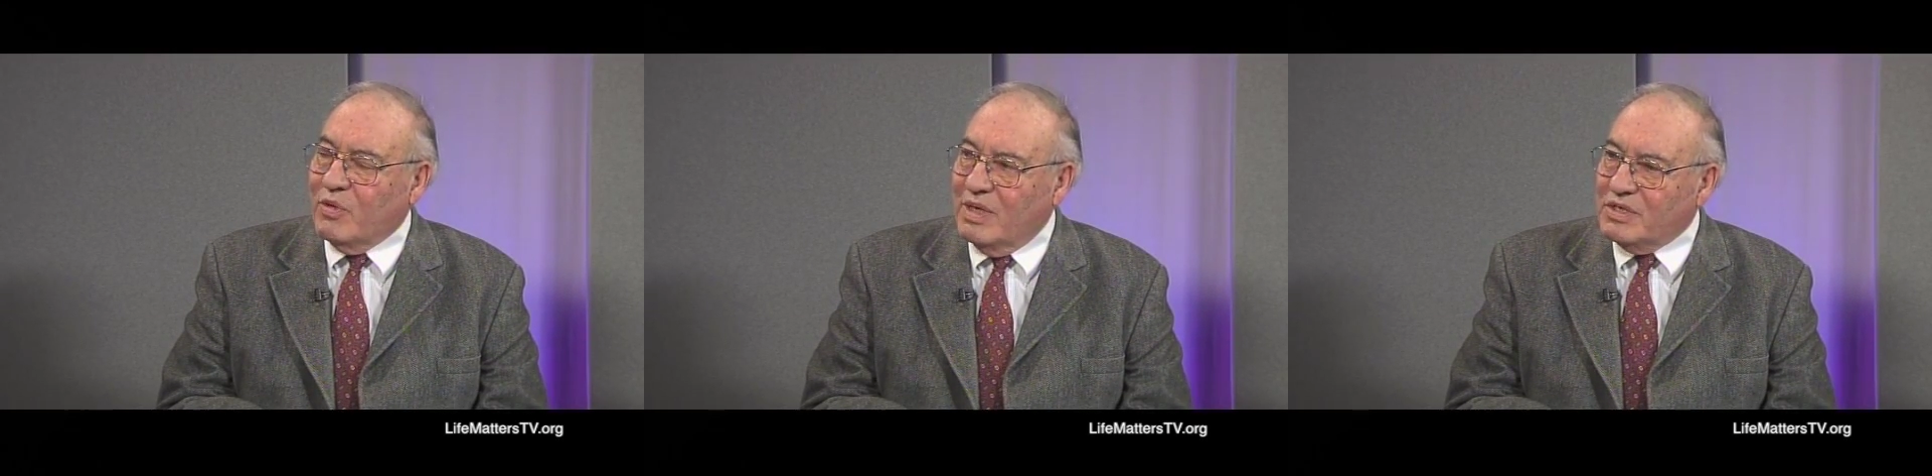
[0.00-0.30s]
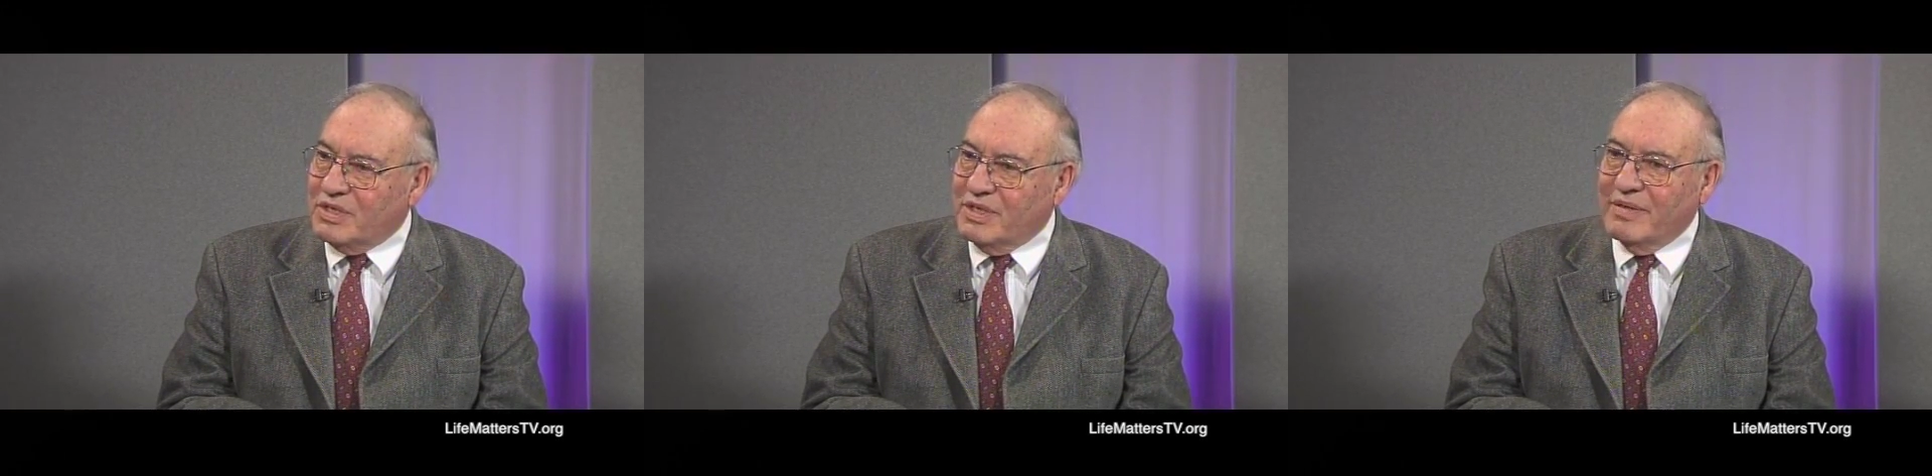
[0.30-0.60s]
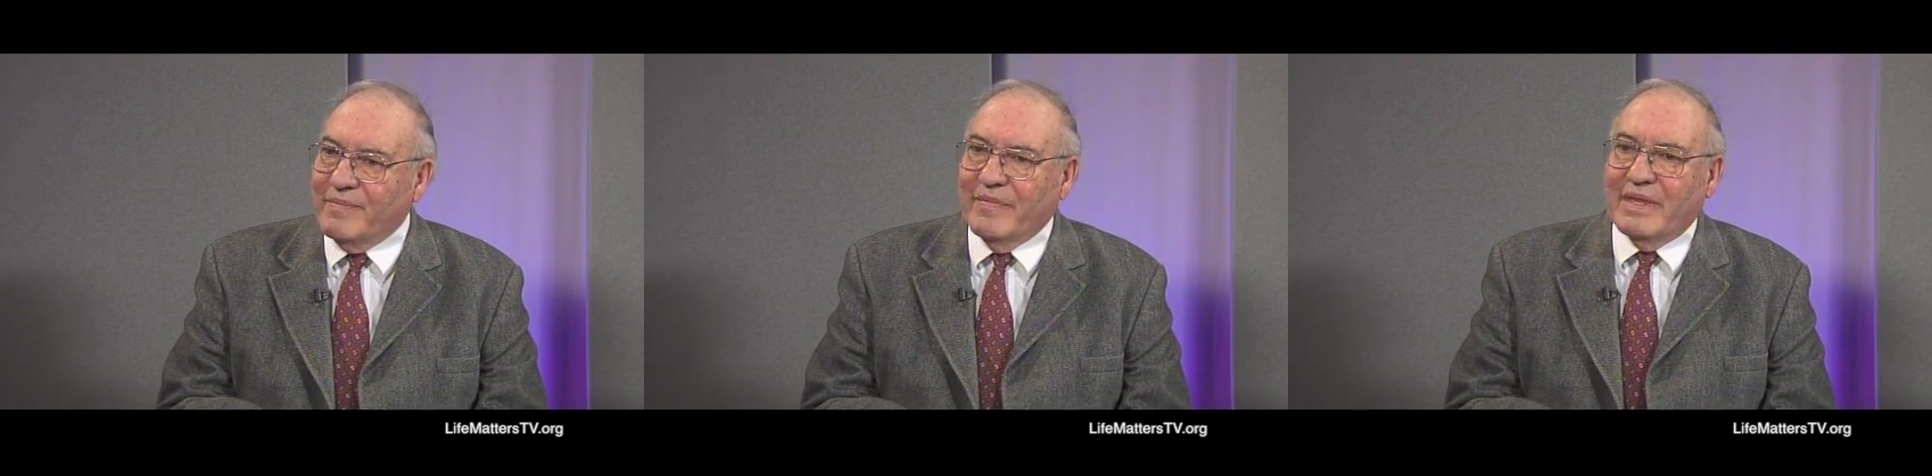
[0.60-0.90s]

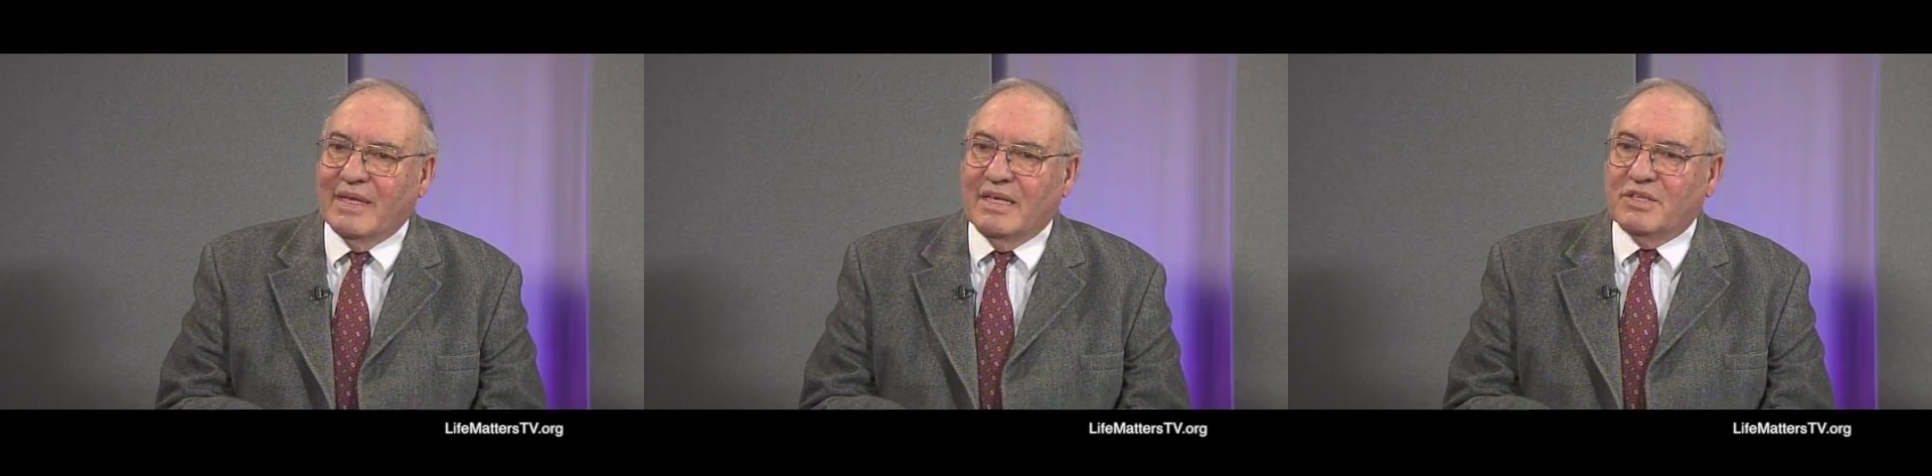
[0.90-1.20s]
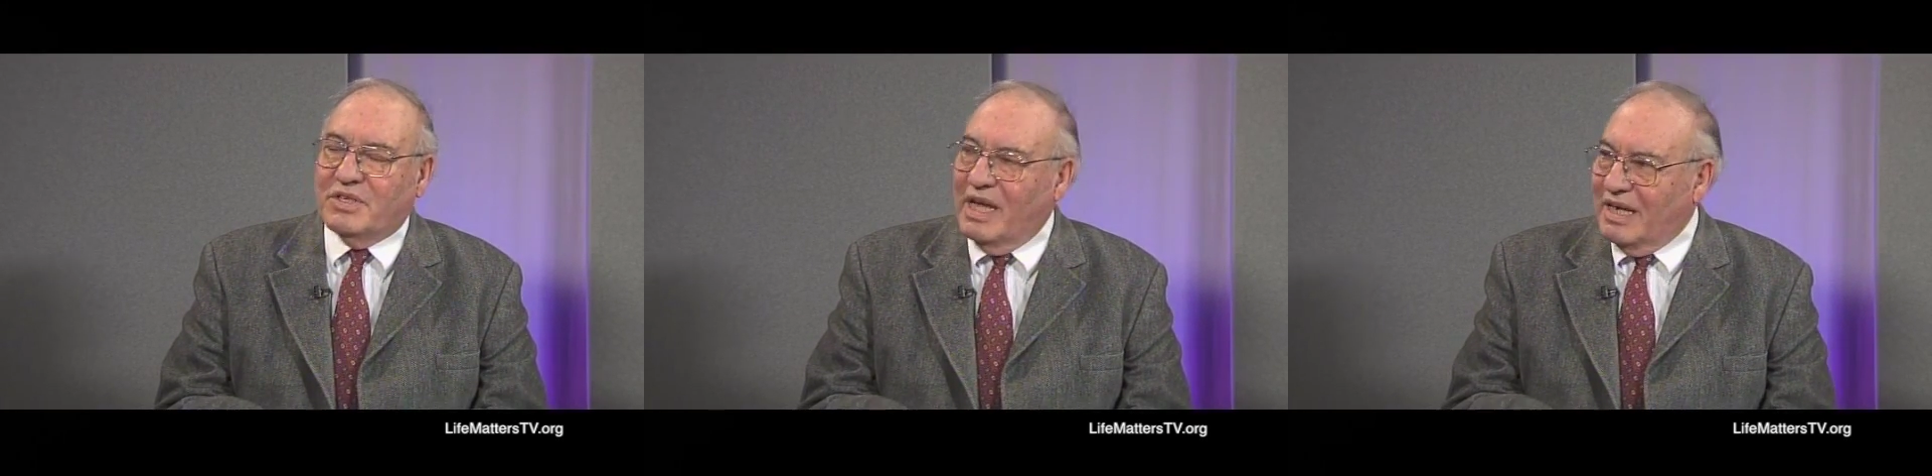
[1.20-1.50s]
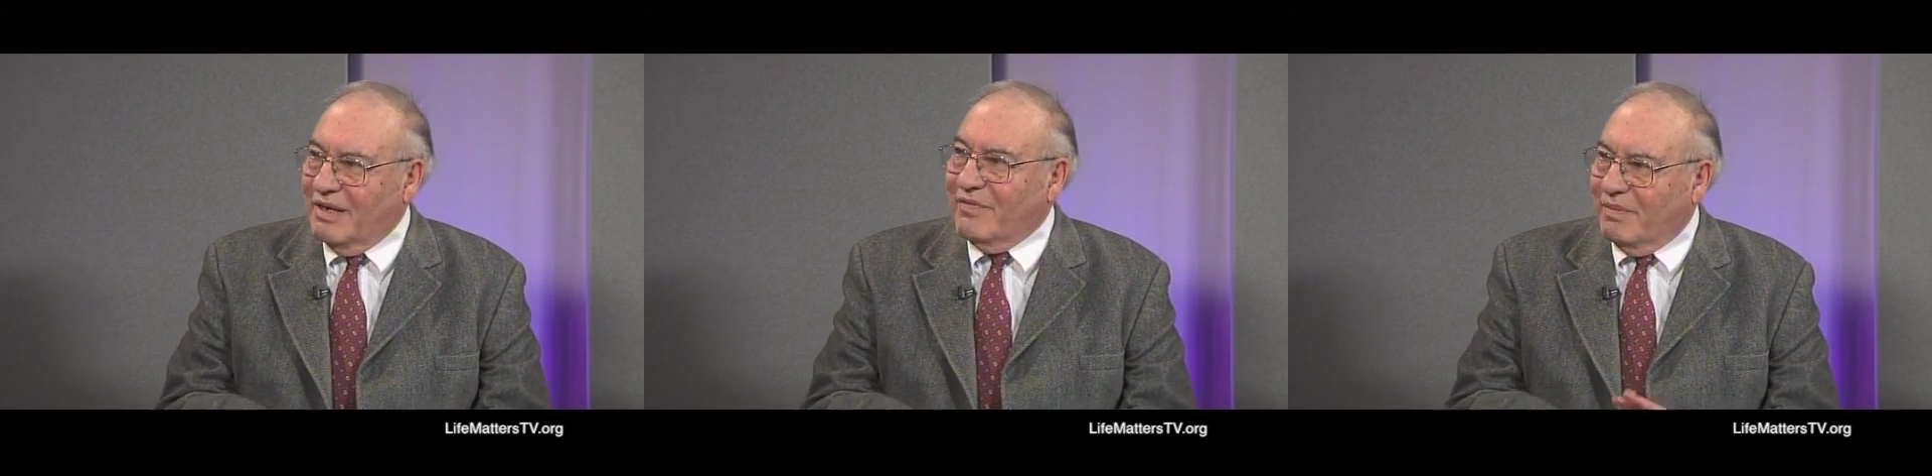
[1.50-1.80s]
question,
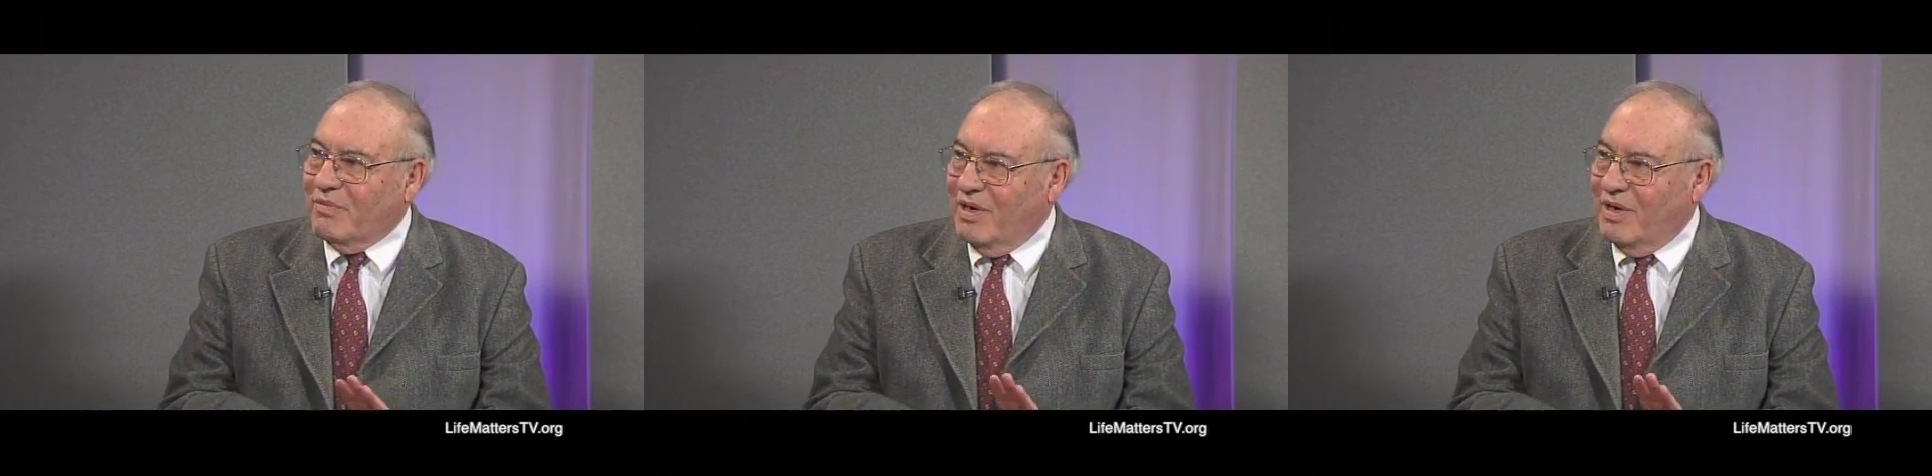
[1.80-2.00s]
starting from